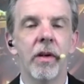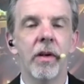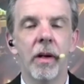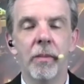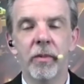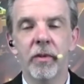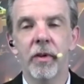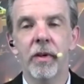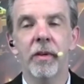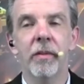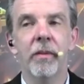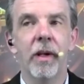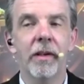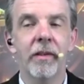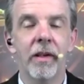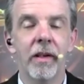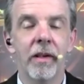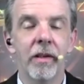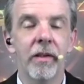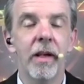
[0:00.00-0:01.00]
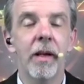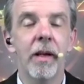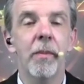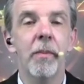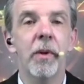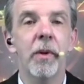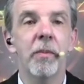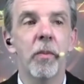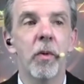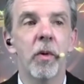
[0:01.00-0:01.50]
I'm sorry, not day to day,
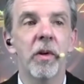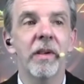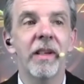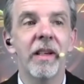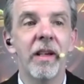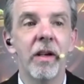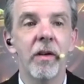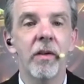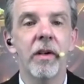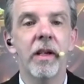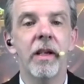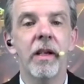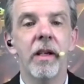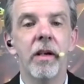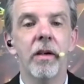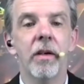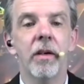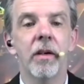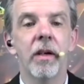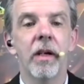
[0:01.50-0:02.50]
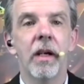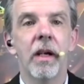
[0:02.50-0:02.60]
but more year to year.